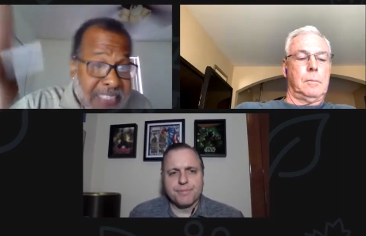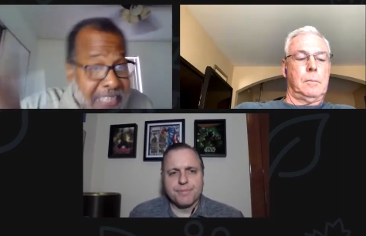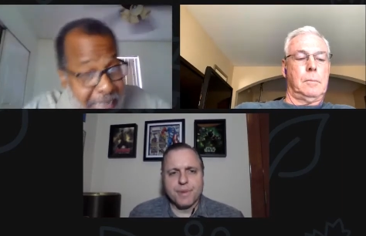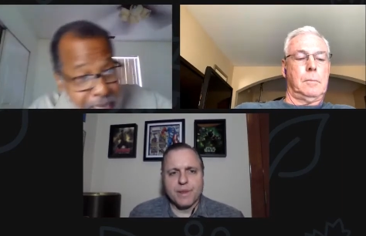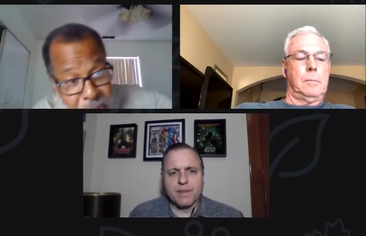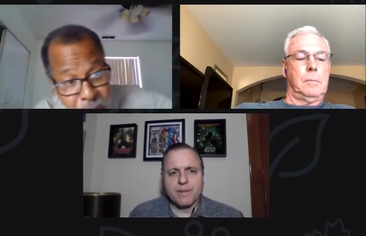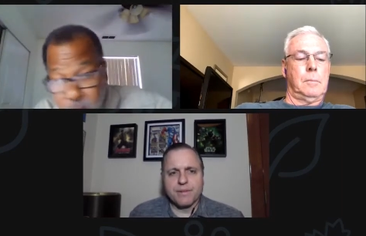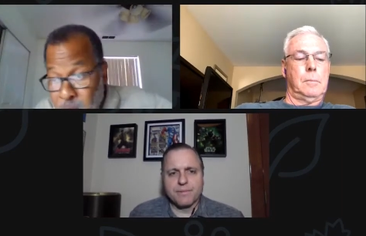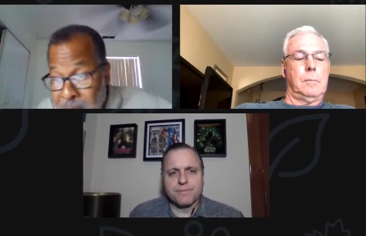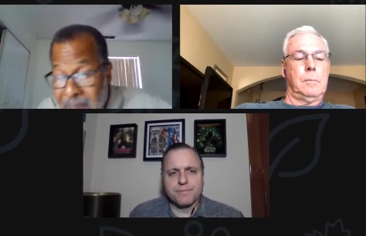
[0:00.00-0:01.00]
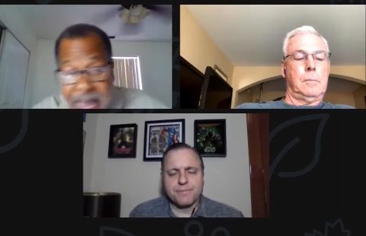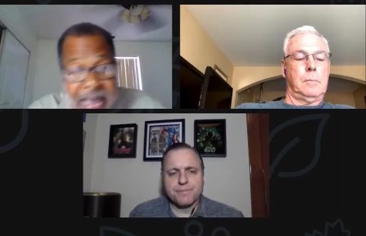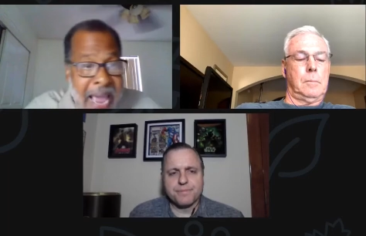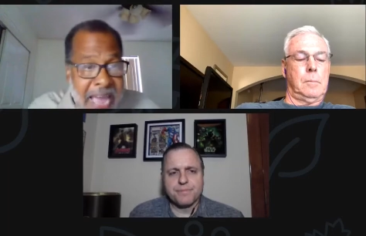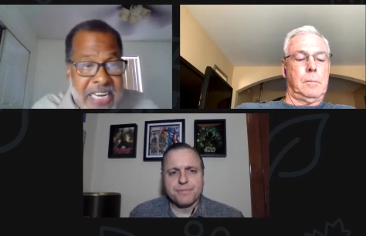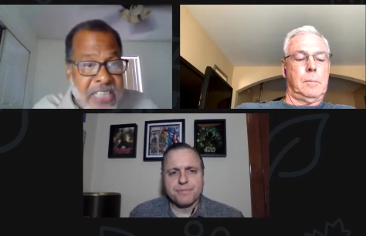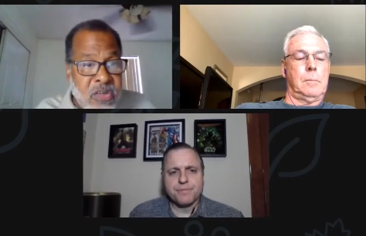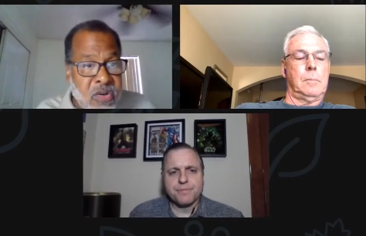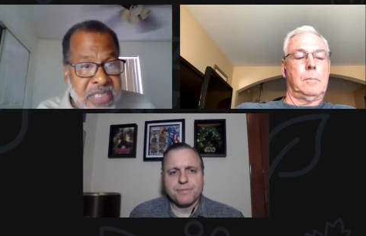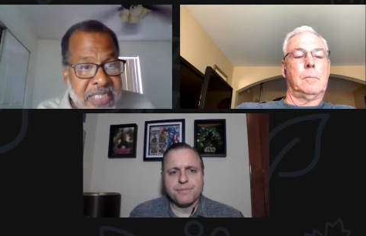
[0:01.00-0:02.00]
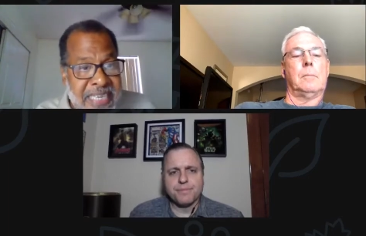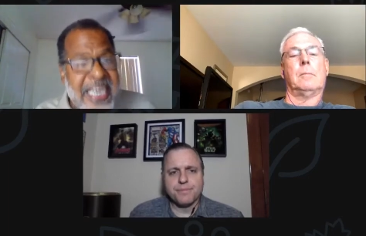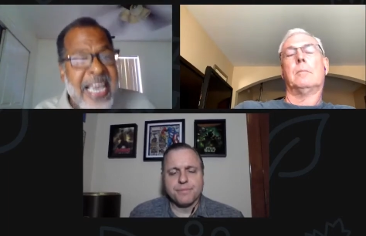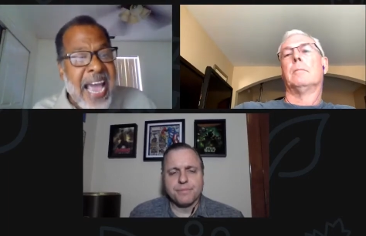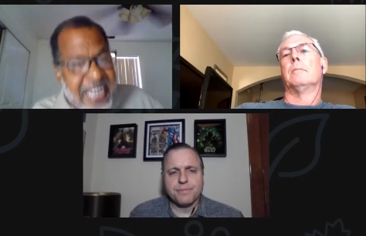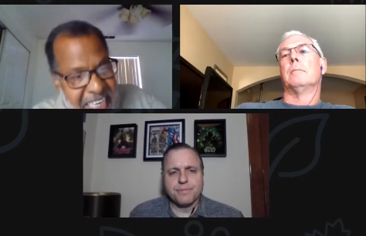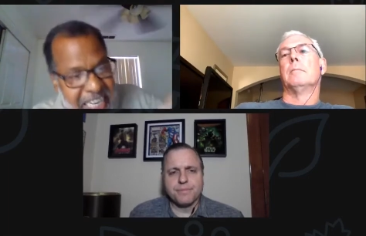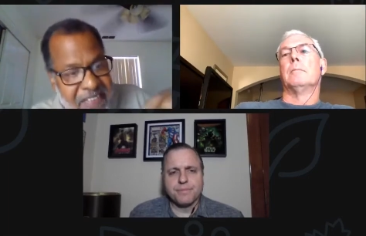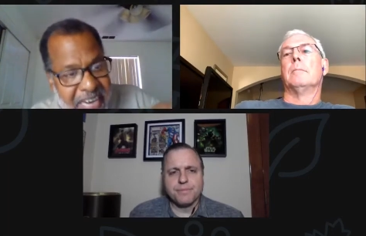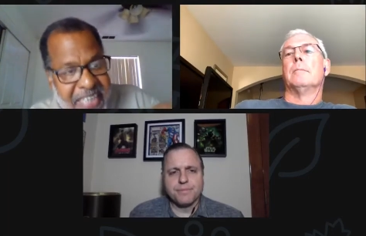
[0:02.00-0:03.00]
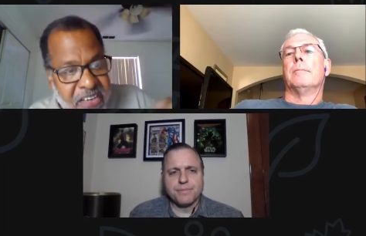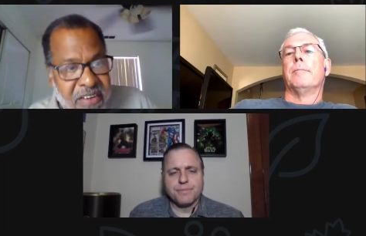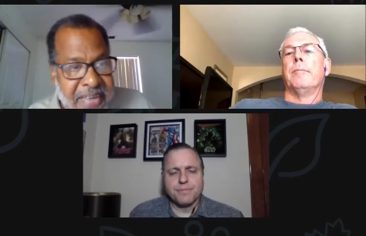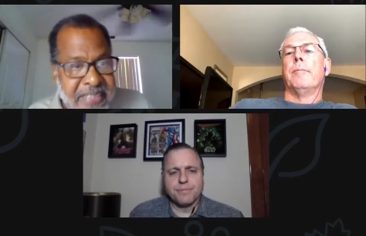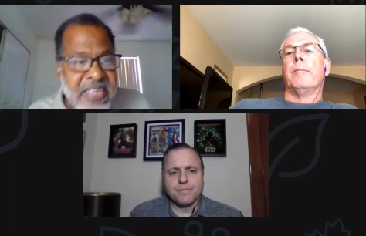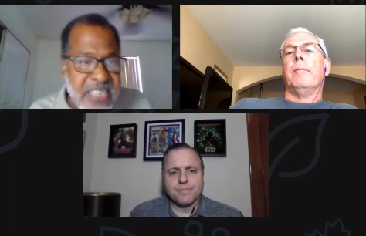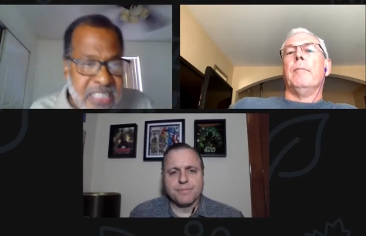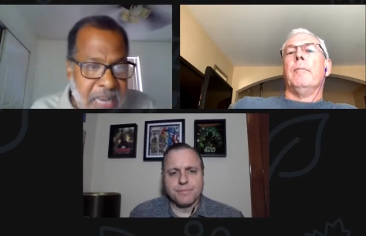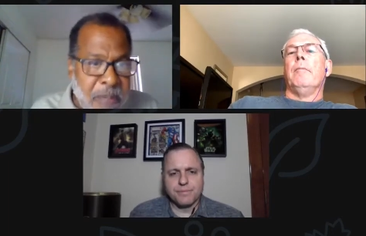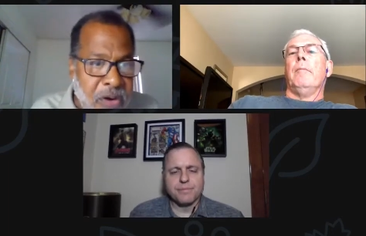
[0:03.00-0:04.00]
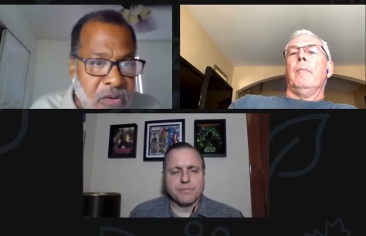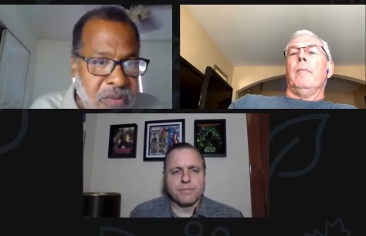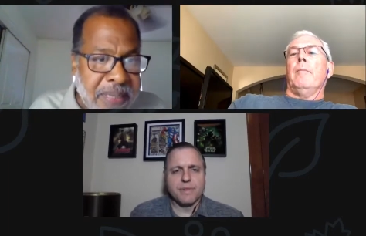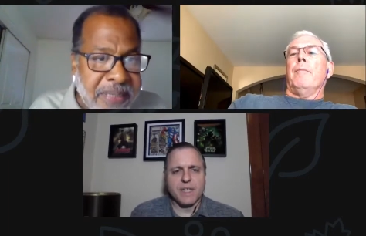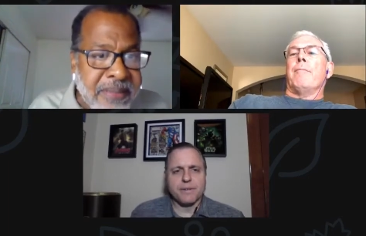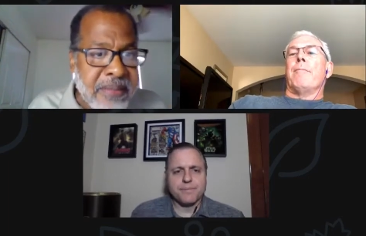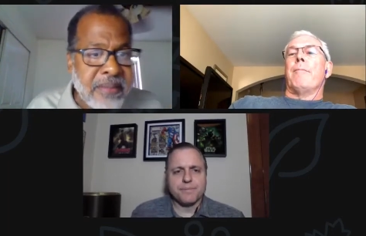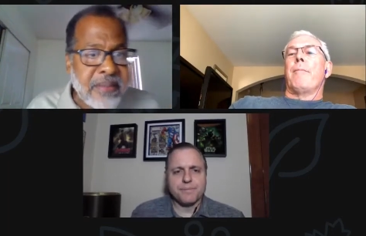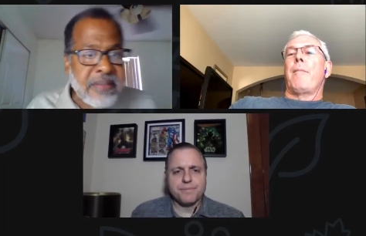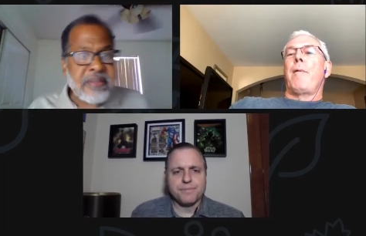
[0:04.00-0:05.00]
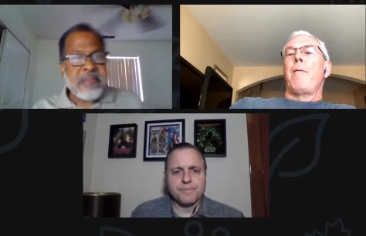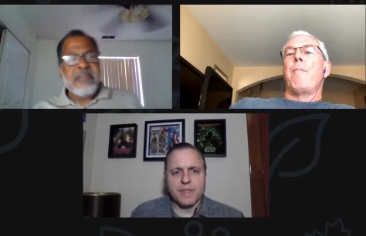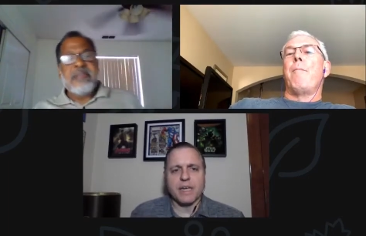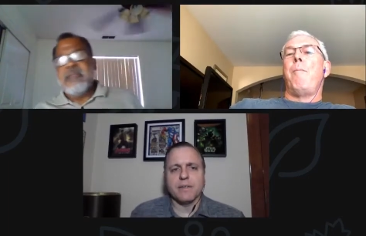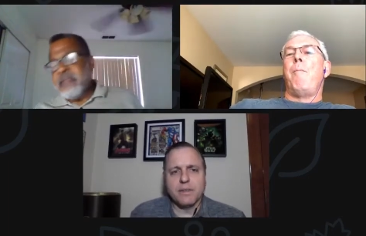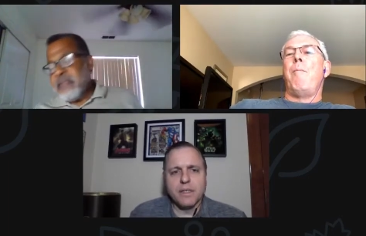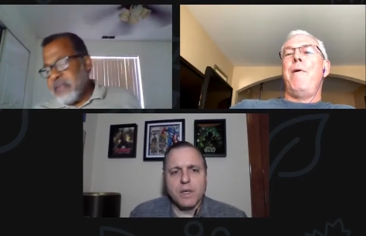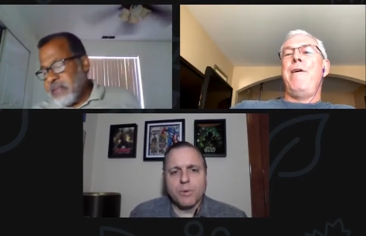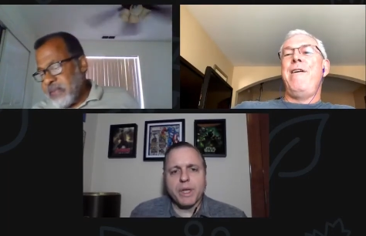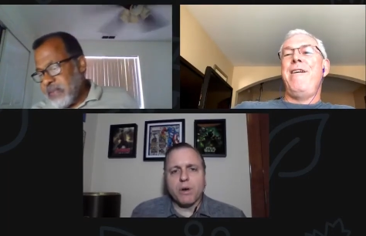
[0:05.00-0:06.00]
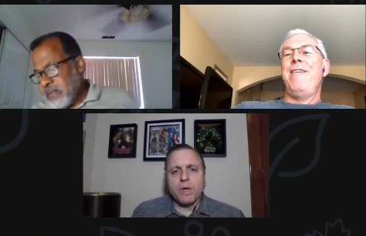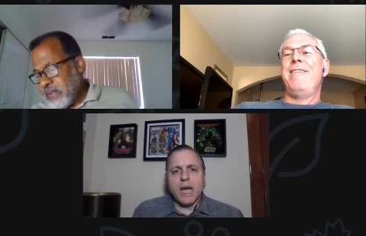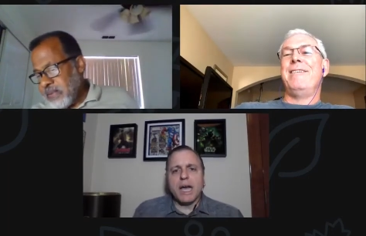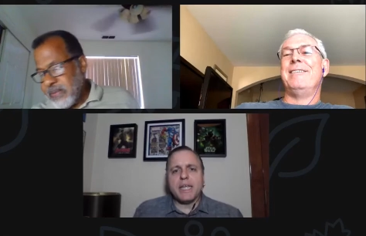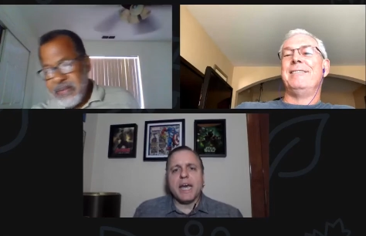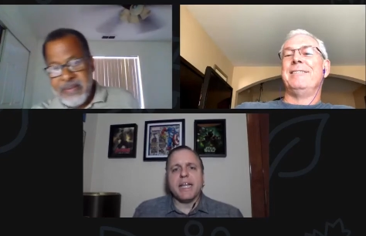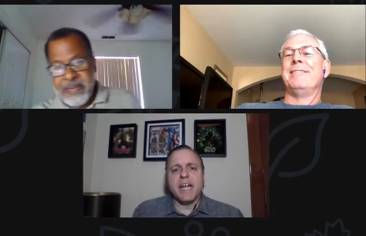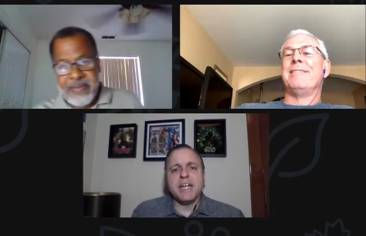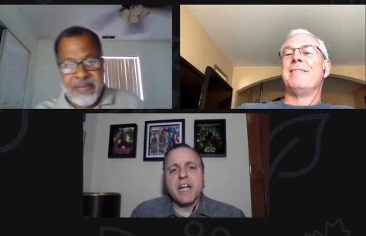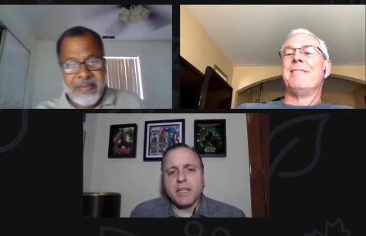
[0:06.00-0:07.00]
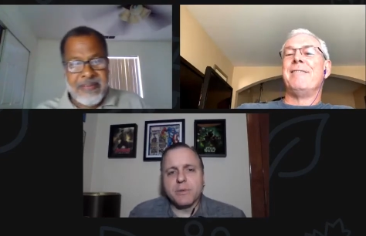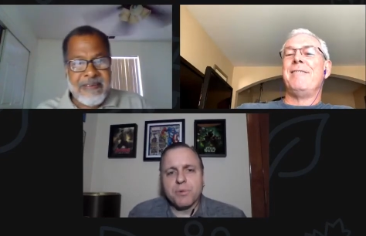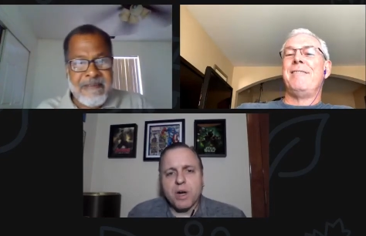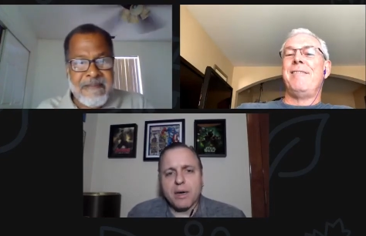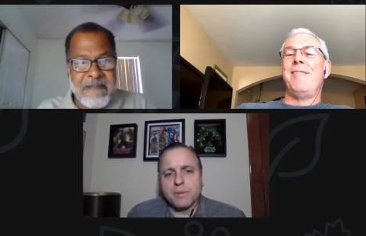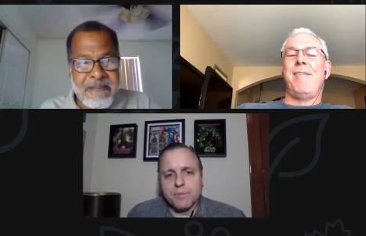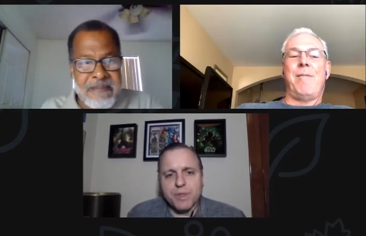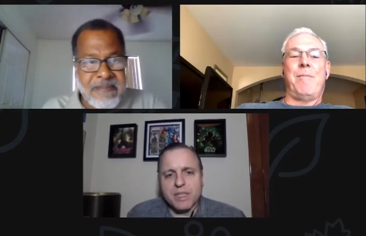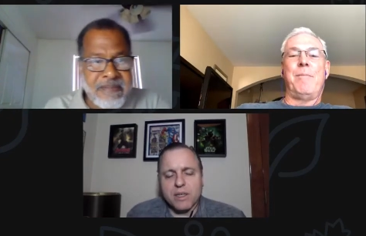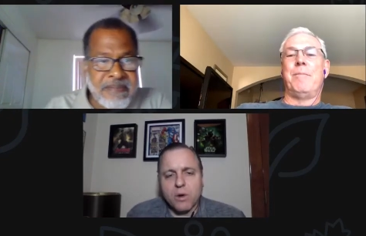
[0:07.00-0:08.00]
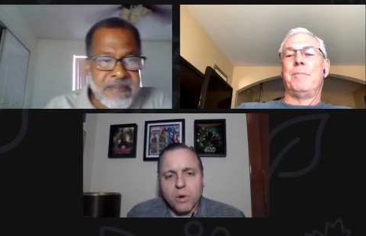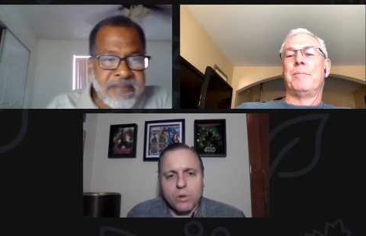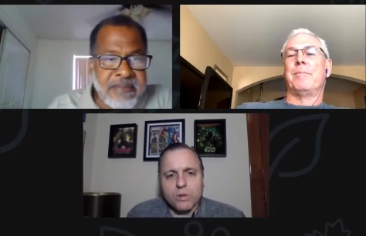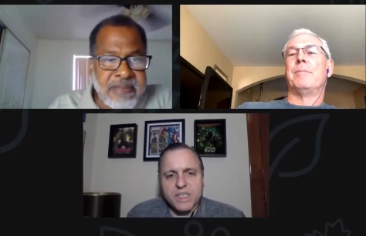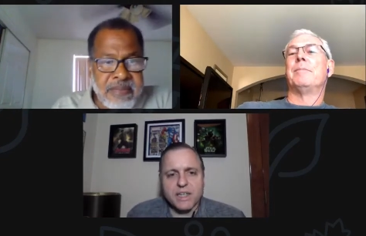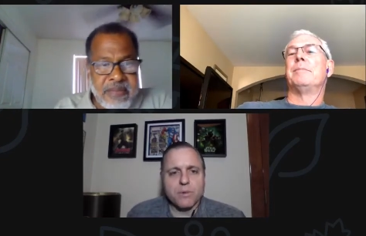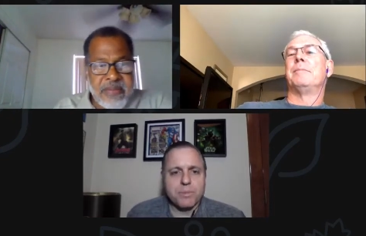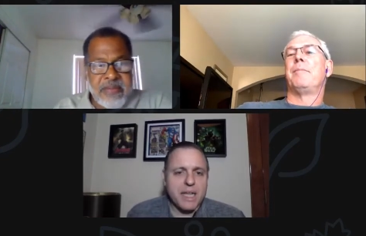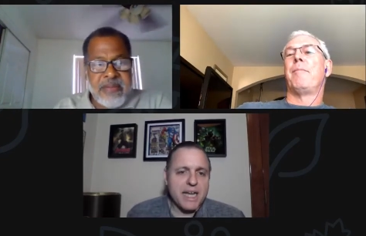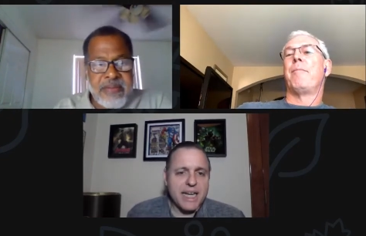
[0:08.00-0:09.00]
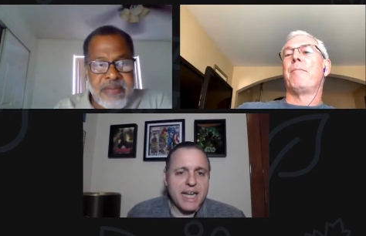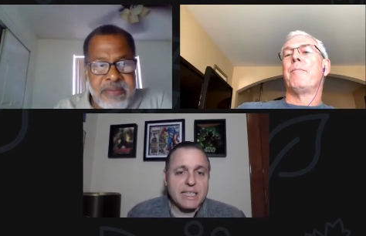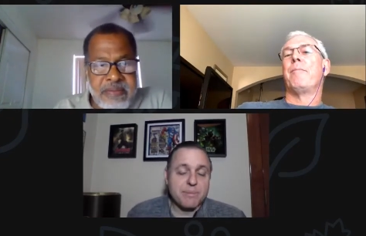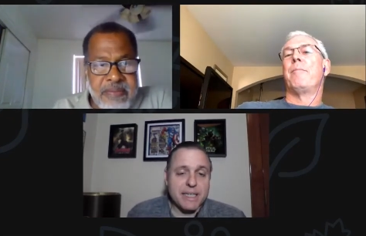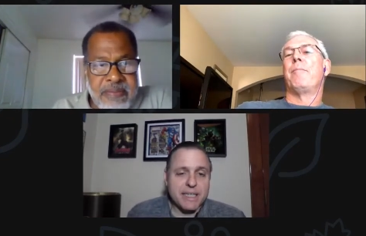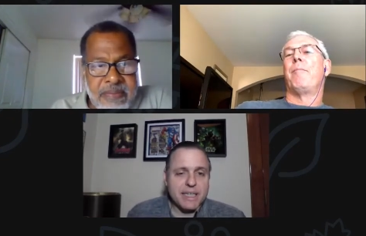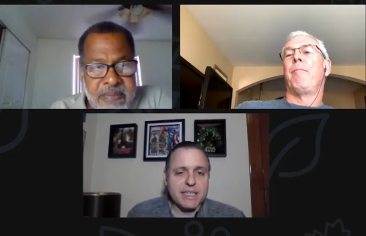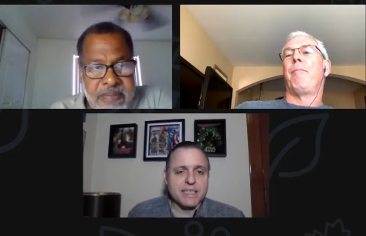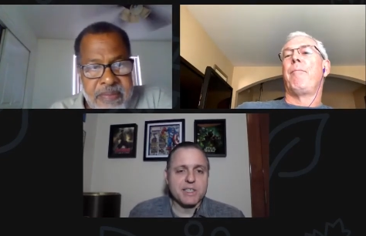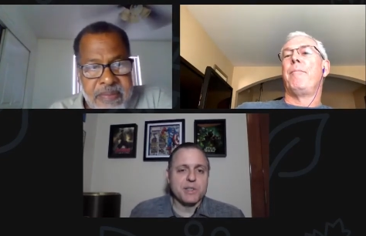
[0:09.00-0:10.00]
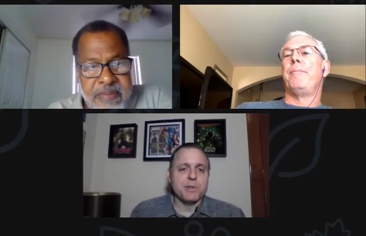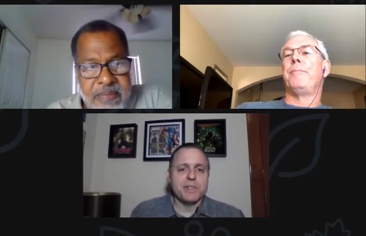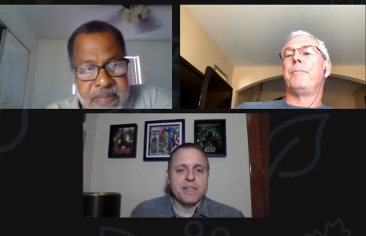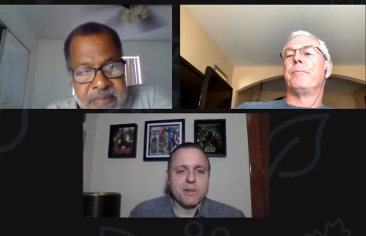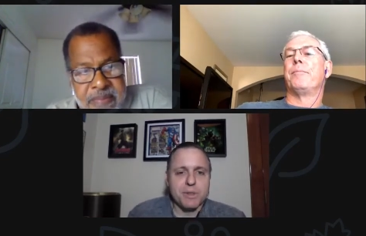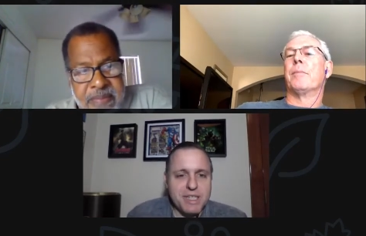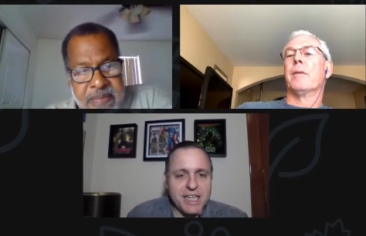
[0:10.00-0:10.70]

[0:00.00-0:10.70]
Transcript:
Speaker 1: X and that should go to Y and that should go to Z, and he never get it right, just like Paul Krugman.
Speaker 2: You know, yet yet another problem with the whole central planning aspect of things too, and you know, we